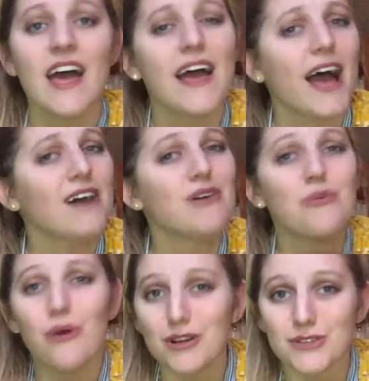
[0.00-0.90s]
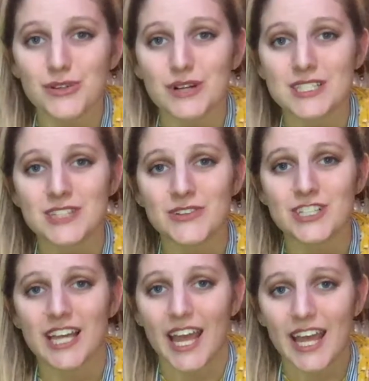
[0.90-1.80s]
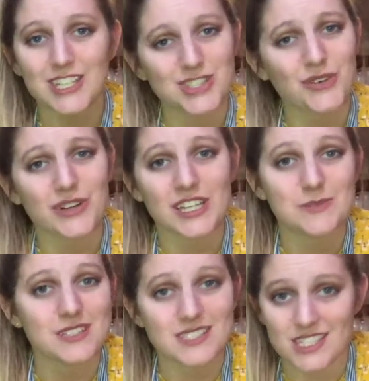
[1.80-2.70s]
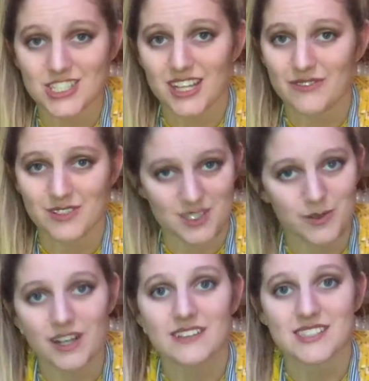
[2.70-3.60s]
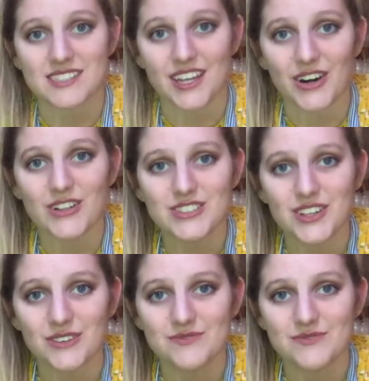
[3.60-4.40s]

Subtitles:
Have a wonderful rest of your day, and don't forget to be the sunshine for someone else's day also.